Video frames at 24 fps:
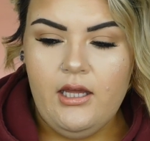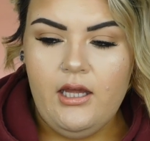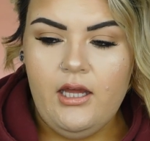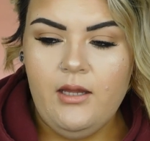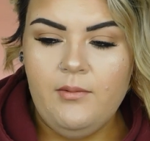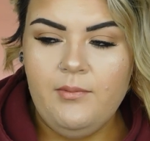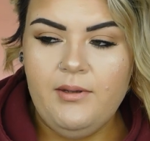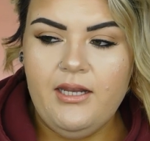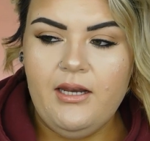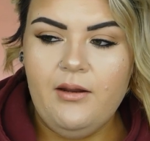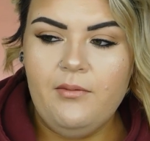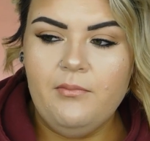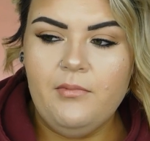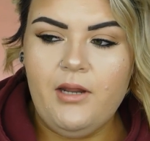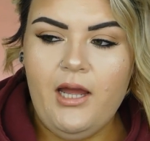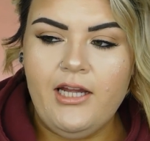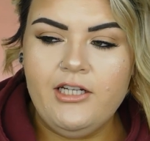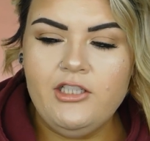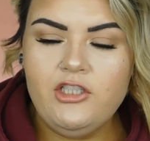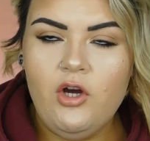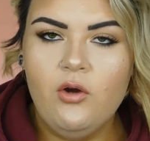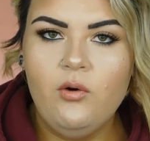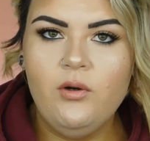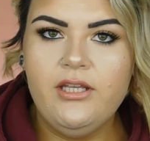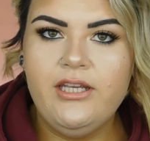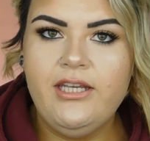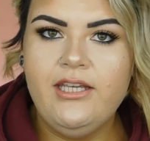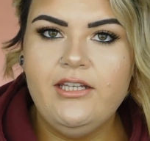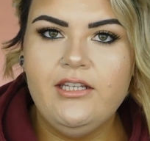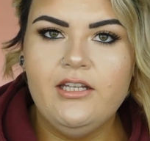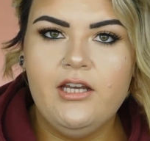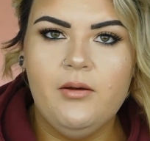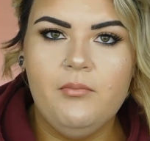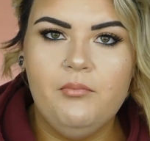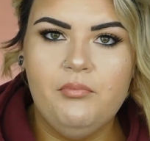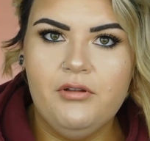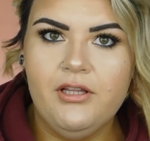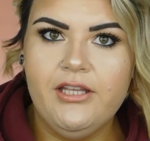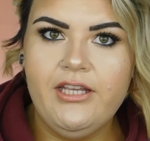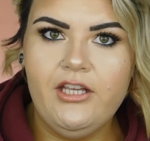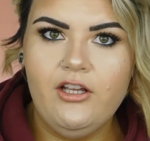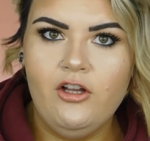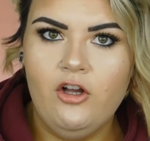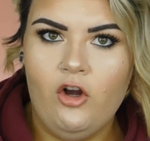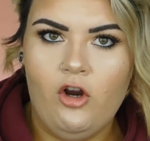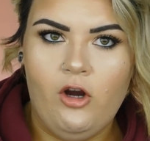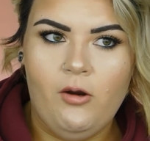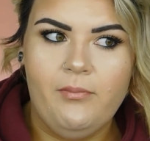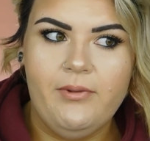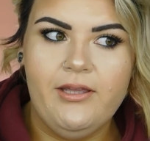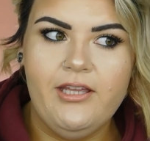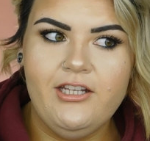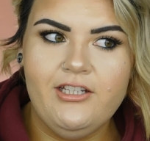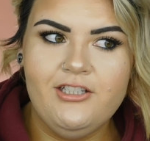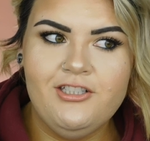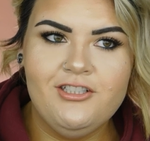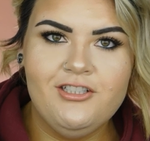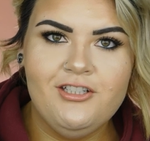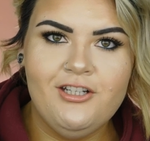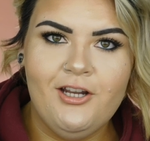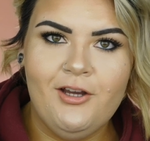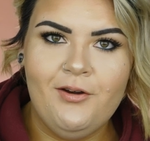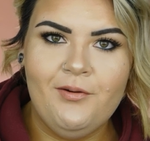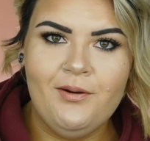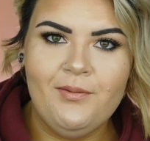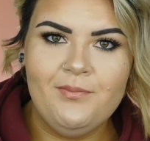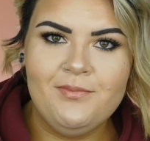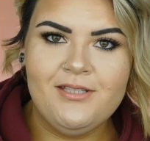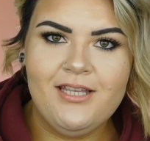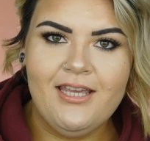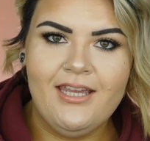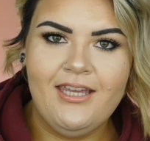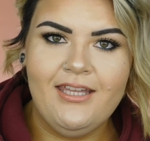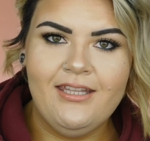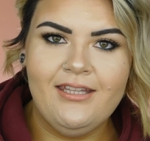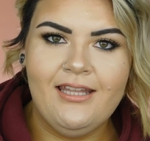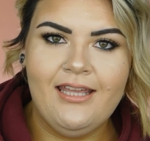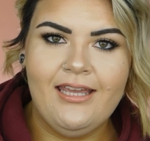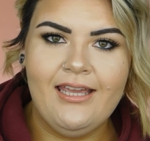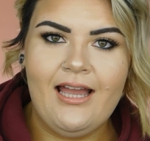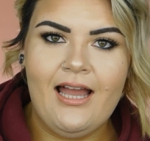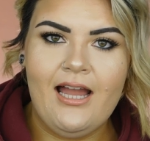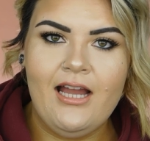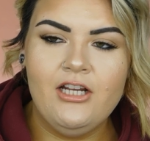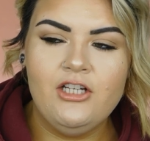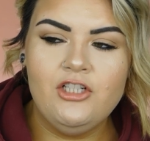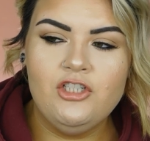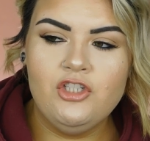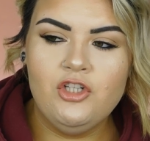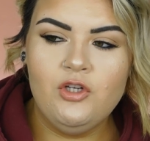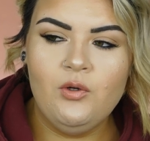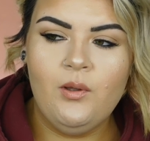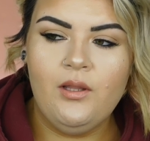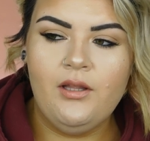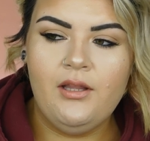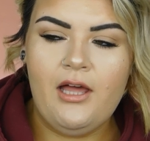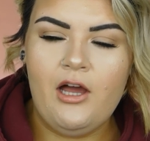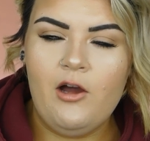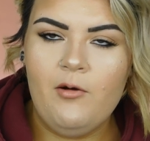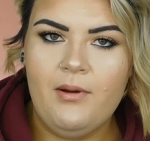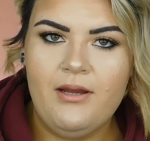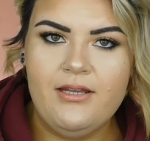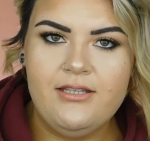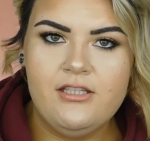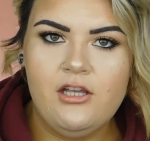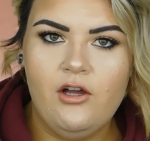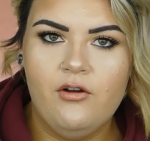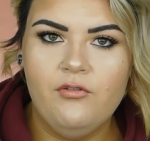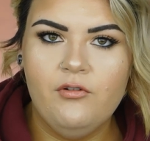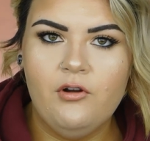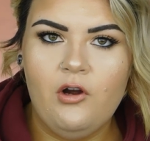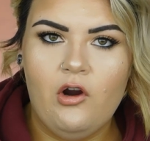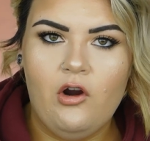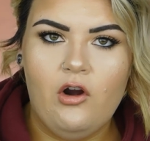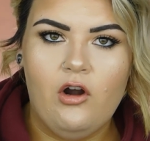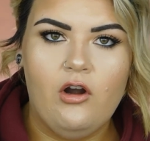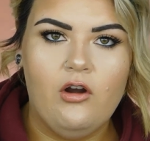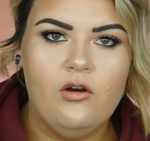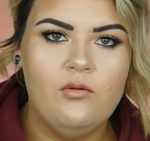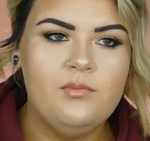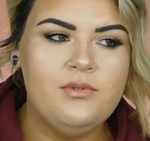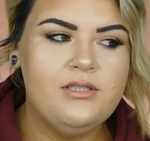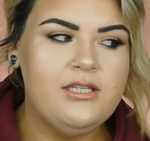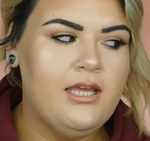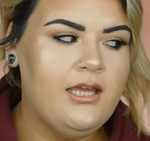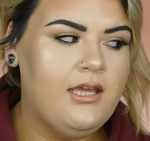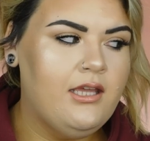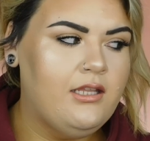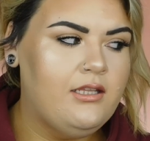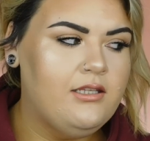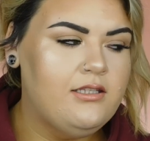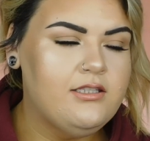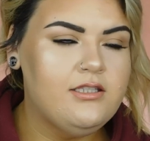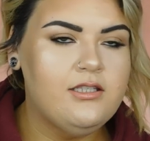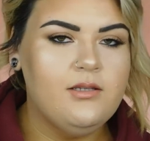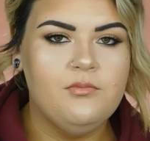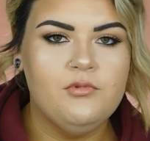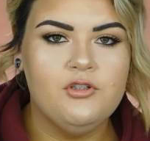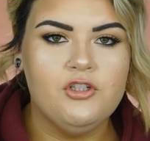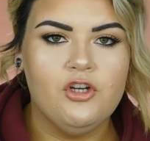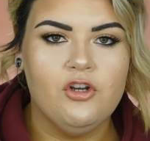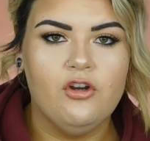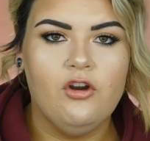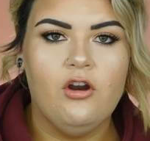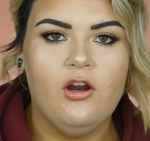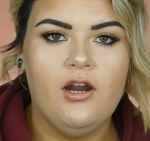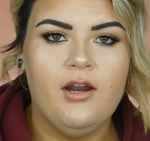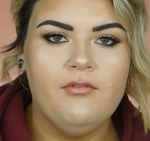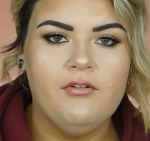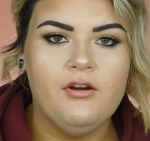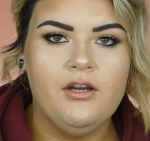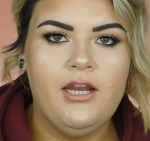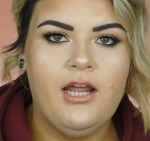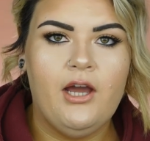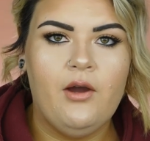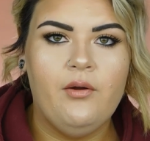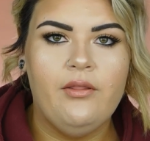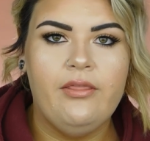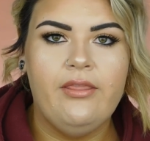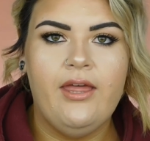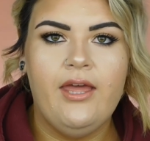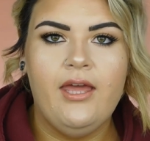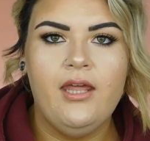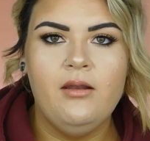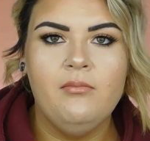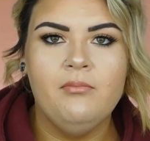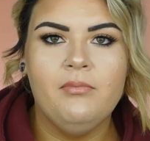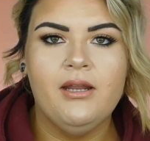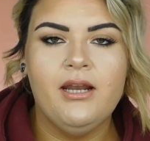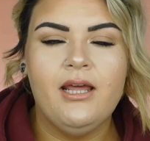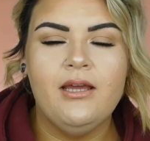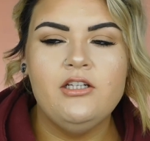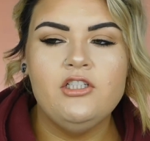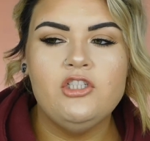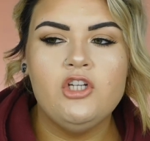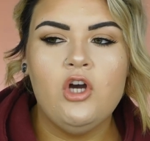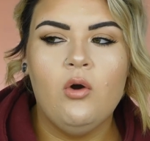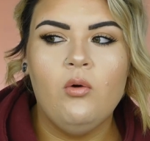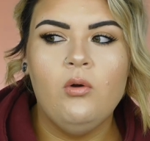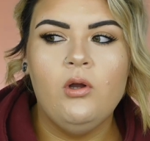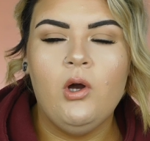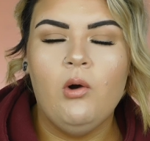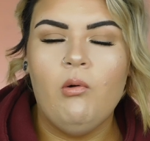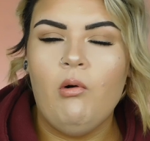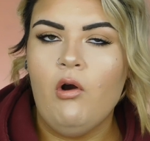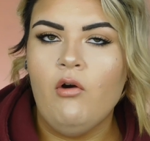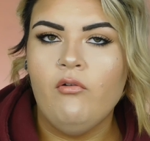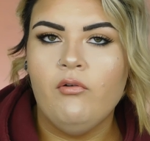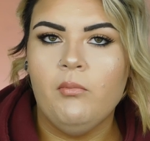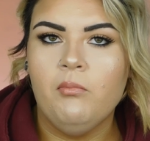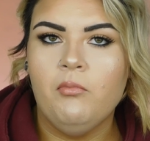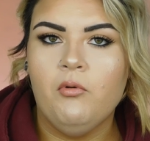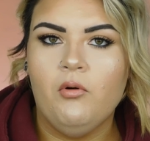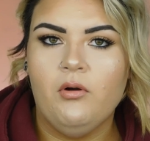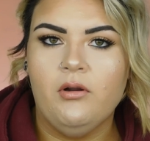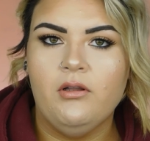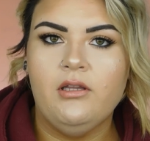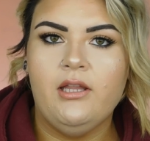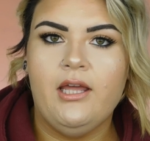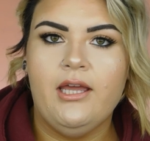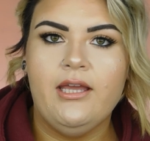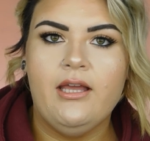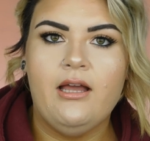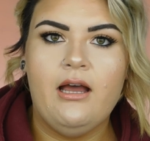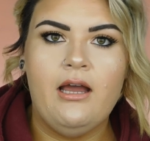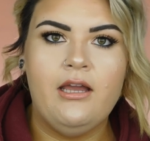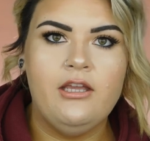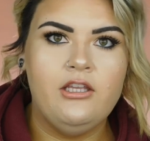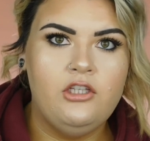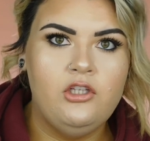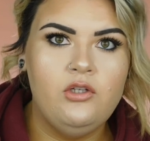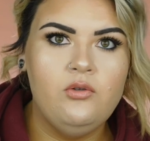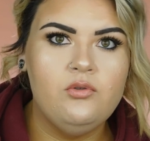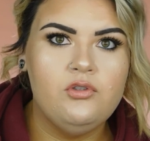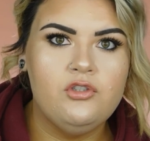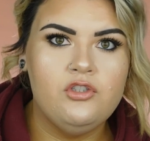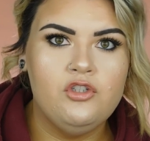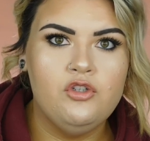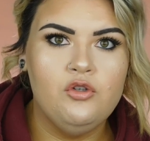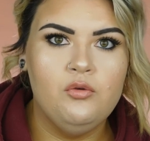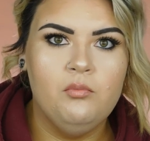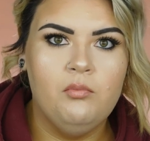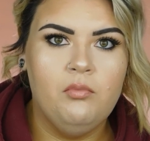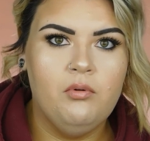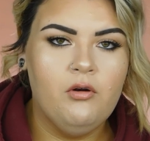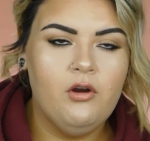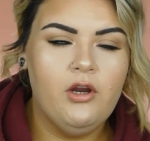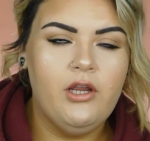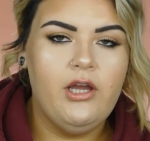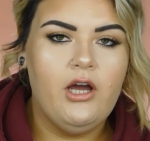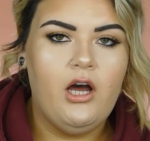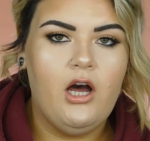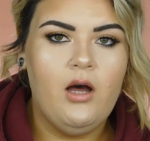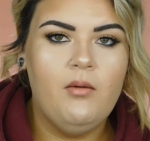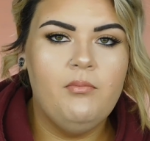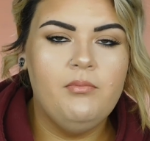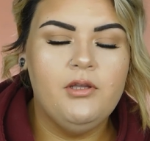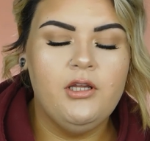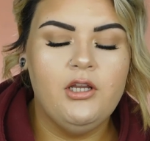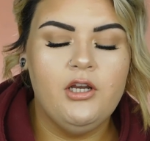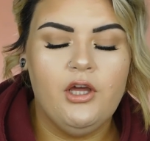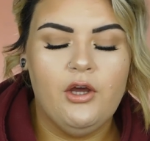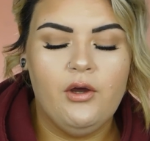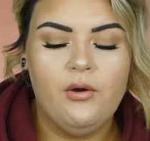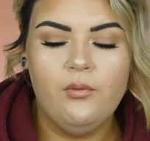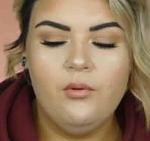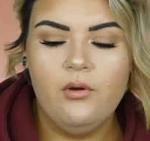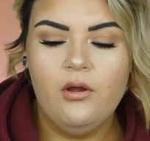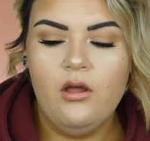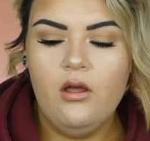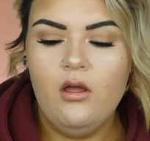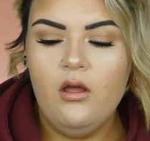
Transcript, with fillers: I mean, I'm, I don't eat complete garbage, you know what I'm saying? Like, I do allow myself carbs and some sugar every now and then, but I don't go overboard like I used to pre-op, you know?